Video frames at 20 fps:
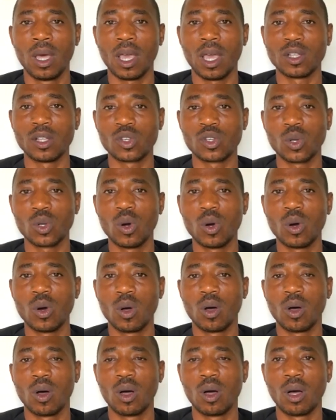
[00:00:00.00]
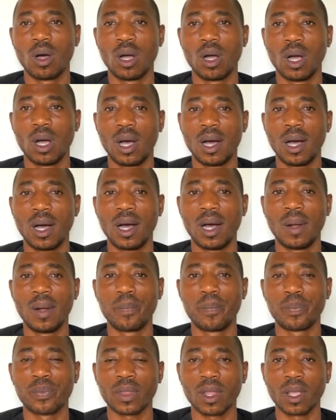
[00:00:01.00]
And so
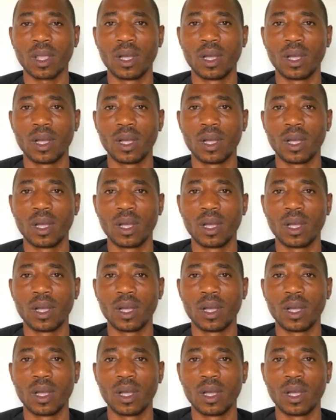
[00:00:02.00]
um,